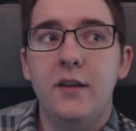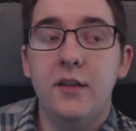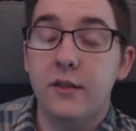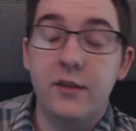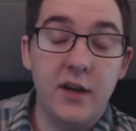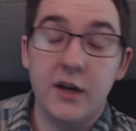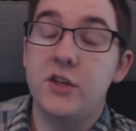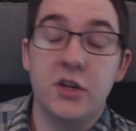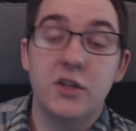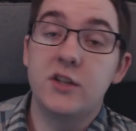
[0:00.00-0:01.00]
they
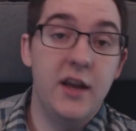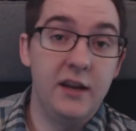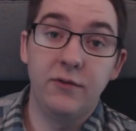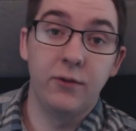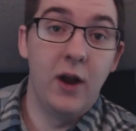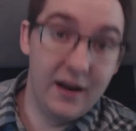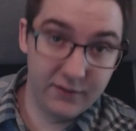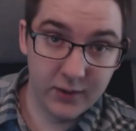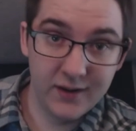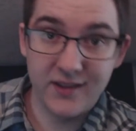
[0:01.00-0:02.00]
just take
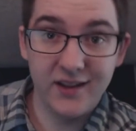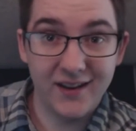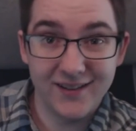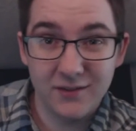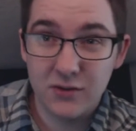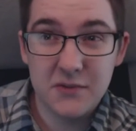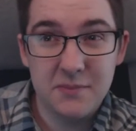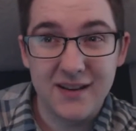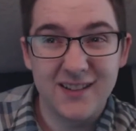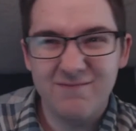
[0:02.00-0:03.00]
forever. I think I
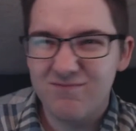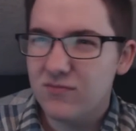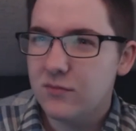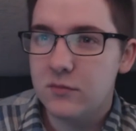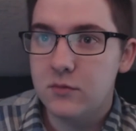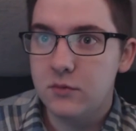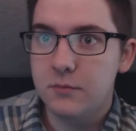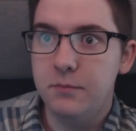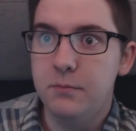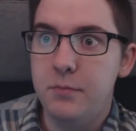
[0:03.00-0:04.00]
spent
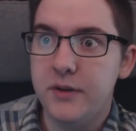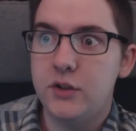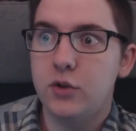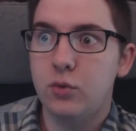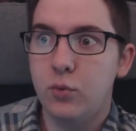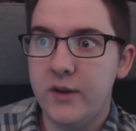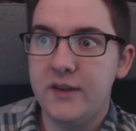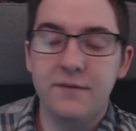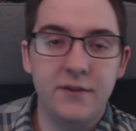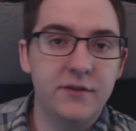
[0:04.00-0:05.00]

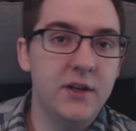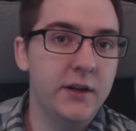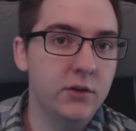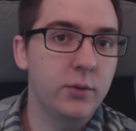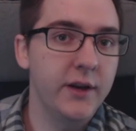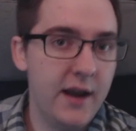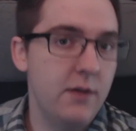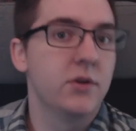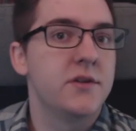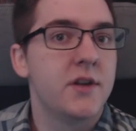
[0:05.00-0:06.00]
between 15 and 20
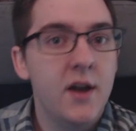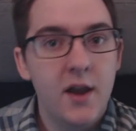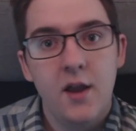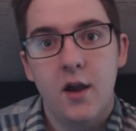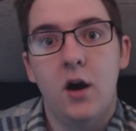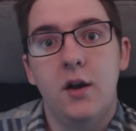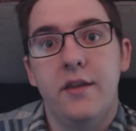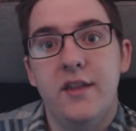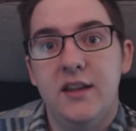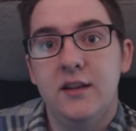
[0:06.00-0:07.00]
hours on
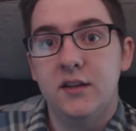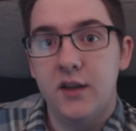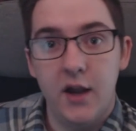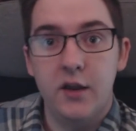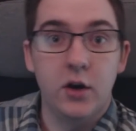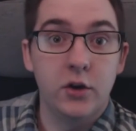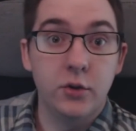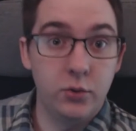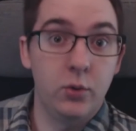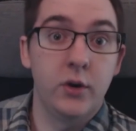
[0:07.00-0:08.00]
the Lionar
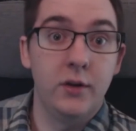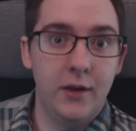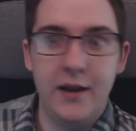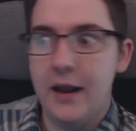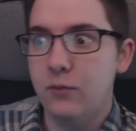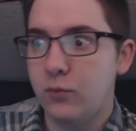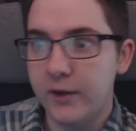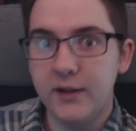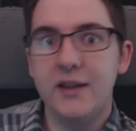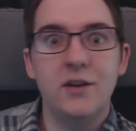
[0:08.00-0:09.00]
tutorial, and I
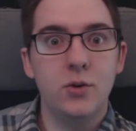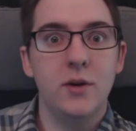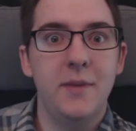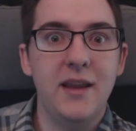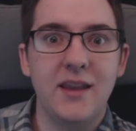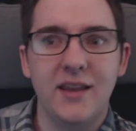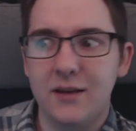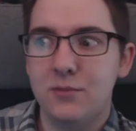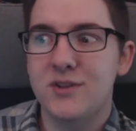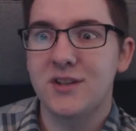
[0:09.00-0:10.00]
really enjoyed making it.
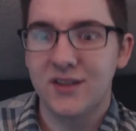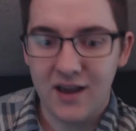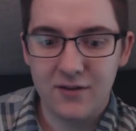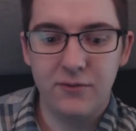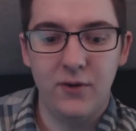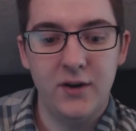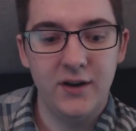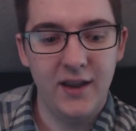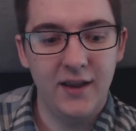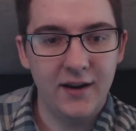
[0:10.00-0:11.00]
It was a lot of fun,
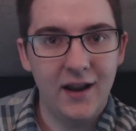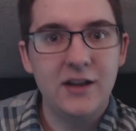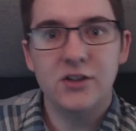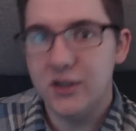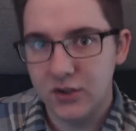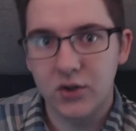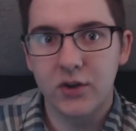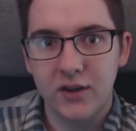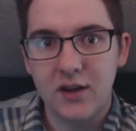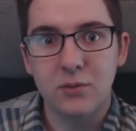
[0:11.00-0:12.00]
and I actually
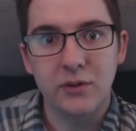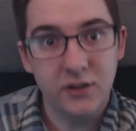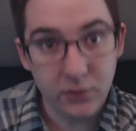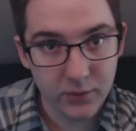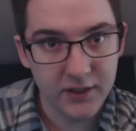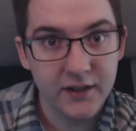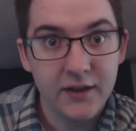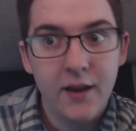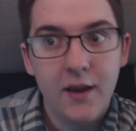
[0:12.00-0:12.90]
learned a lot while doing it,